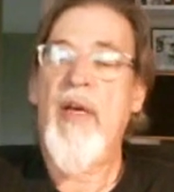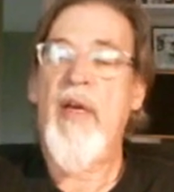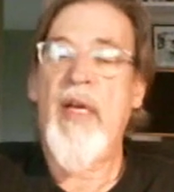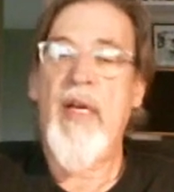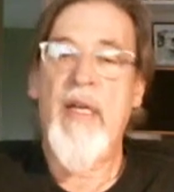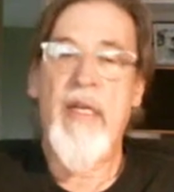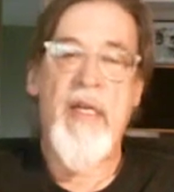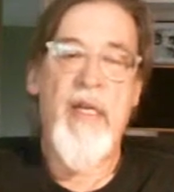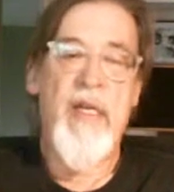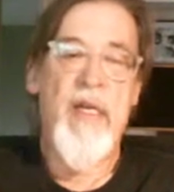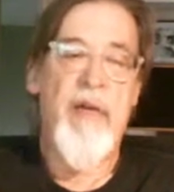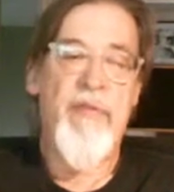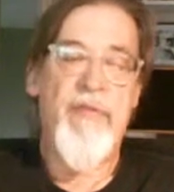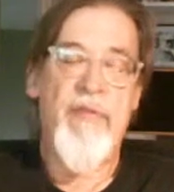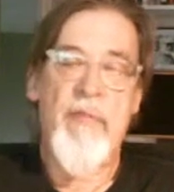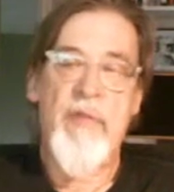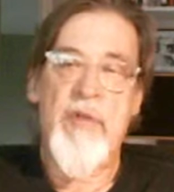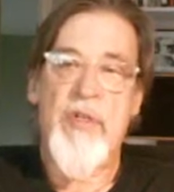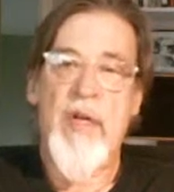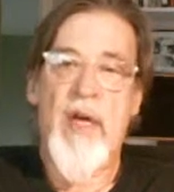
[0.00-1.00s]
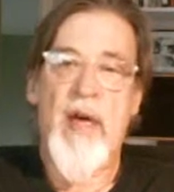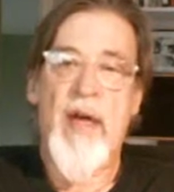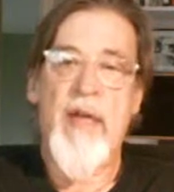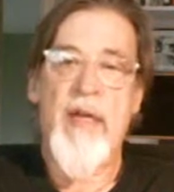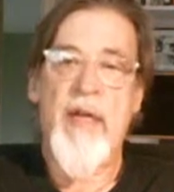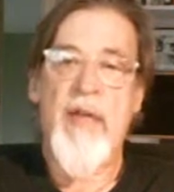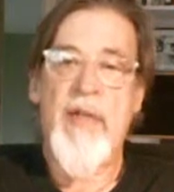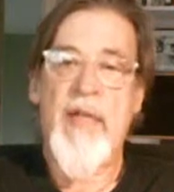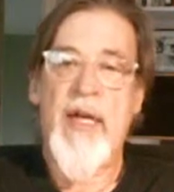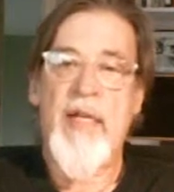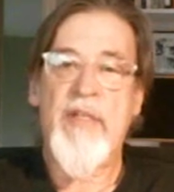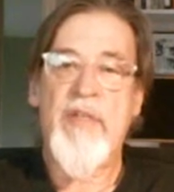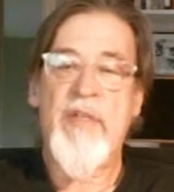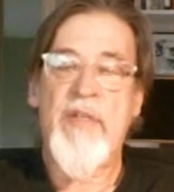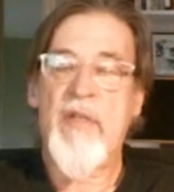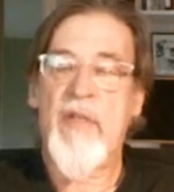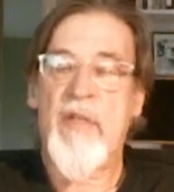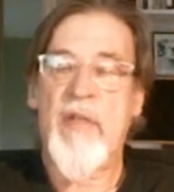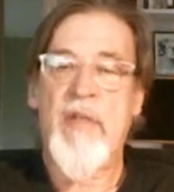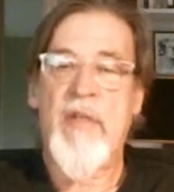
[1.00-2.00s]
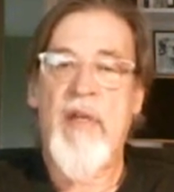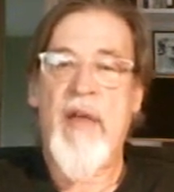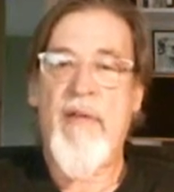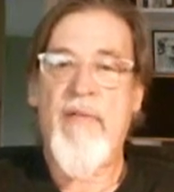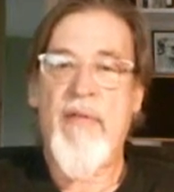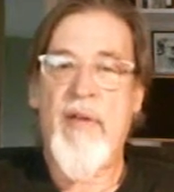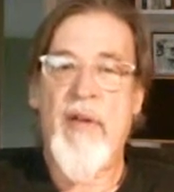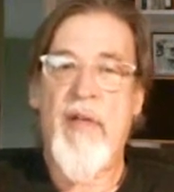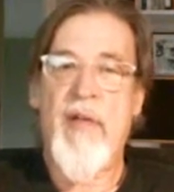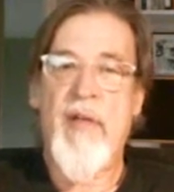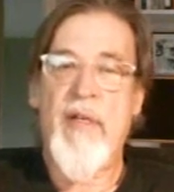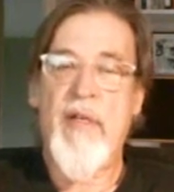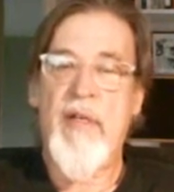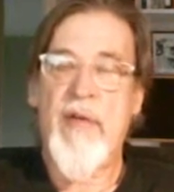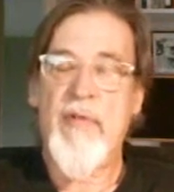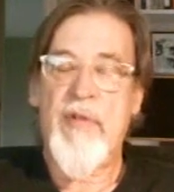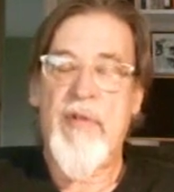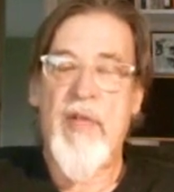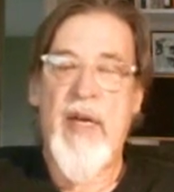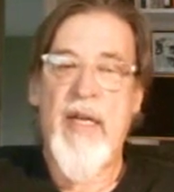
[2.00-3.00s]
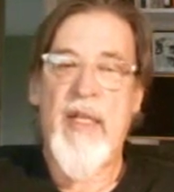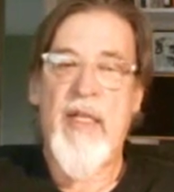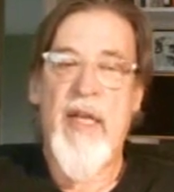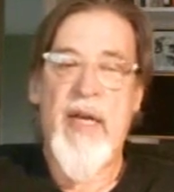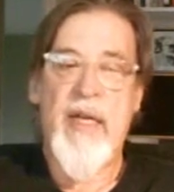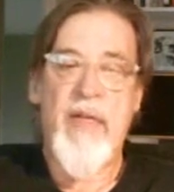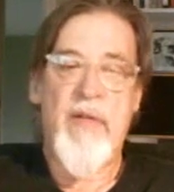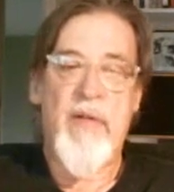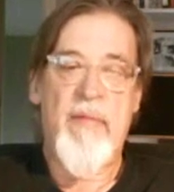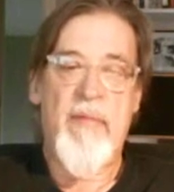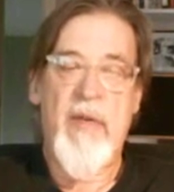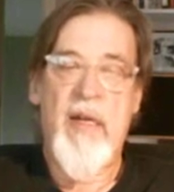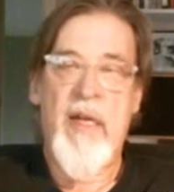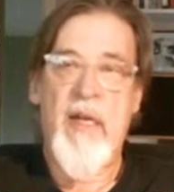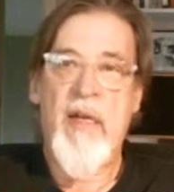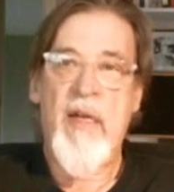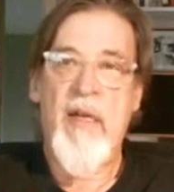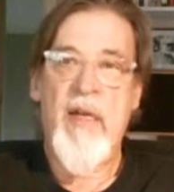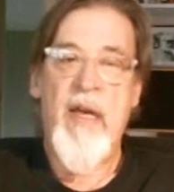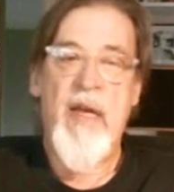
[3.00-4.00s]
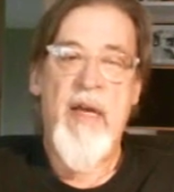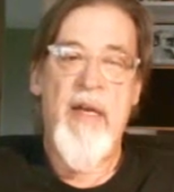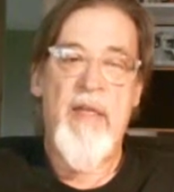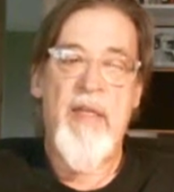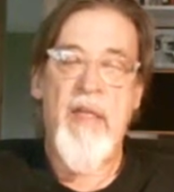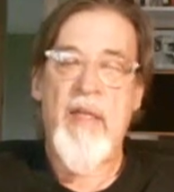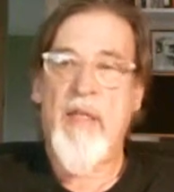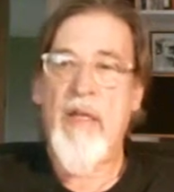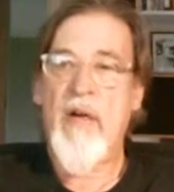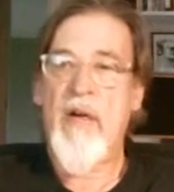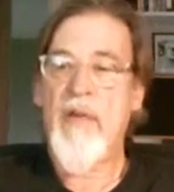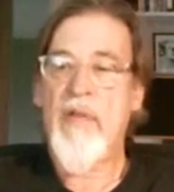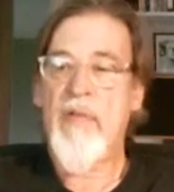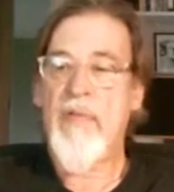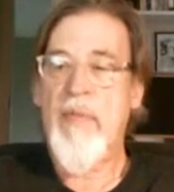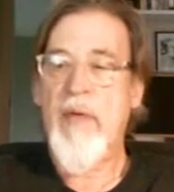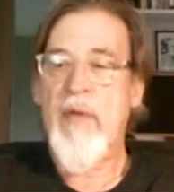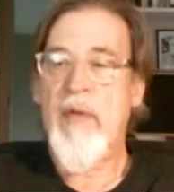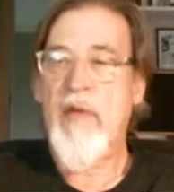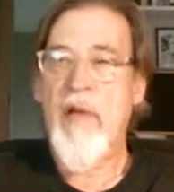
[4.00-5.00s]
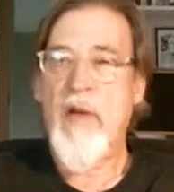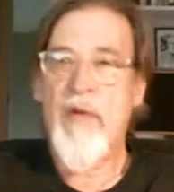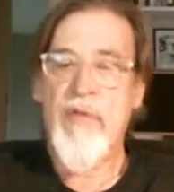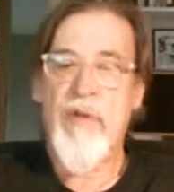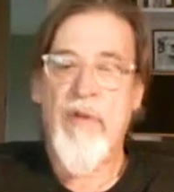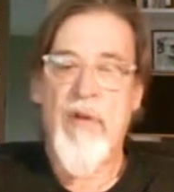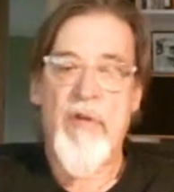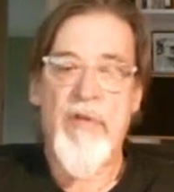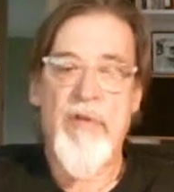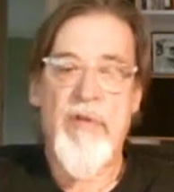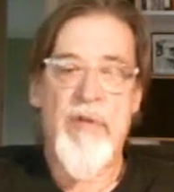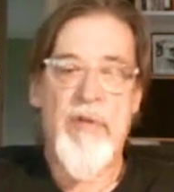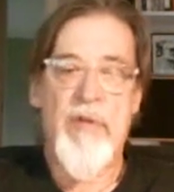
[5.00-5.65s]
somewhat different cultural settings, because that is not the